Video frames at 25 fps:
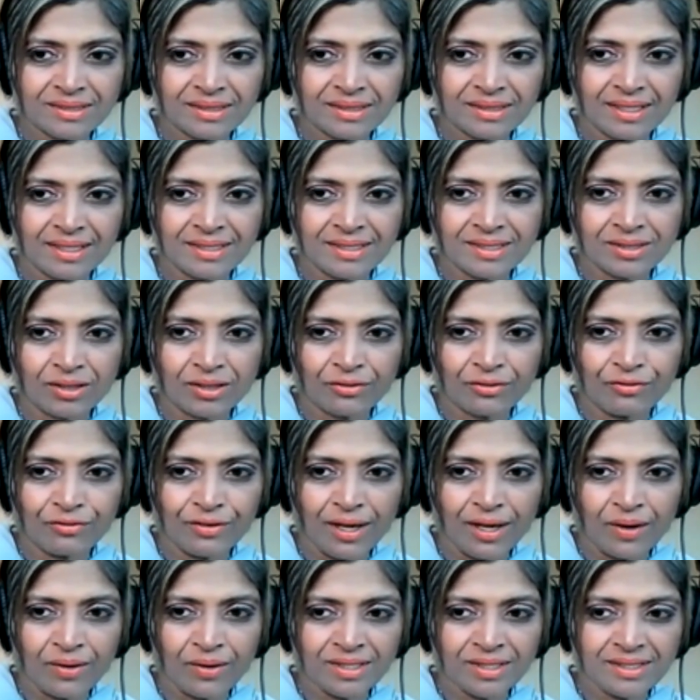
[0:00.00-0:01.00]
It's got
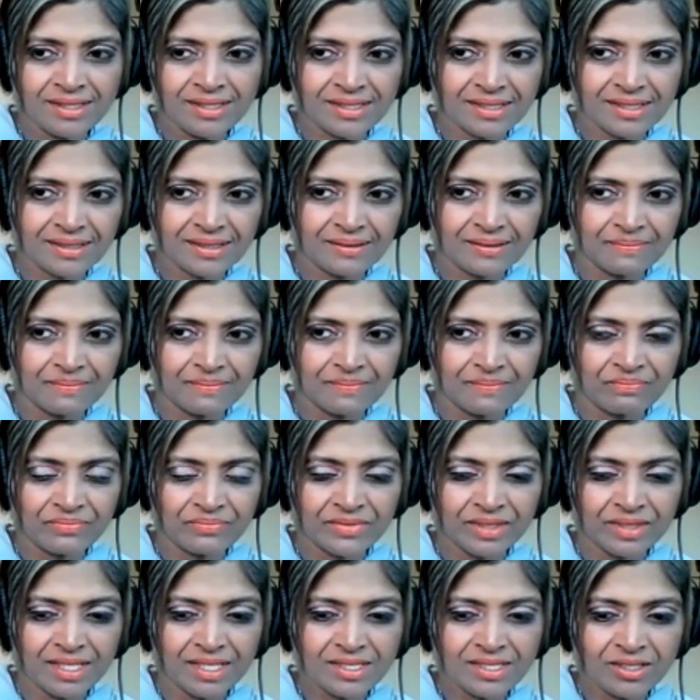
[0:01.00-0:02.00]
flowers.
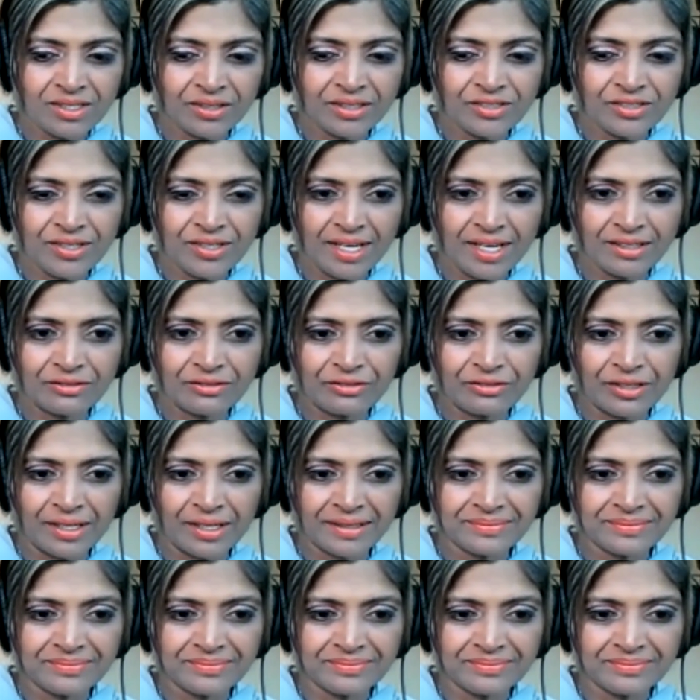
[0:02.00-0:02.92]
It's got a dragonfly.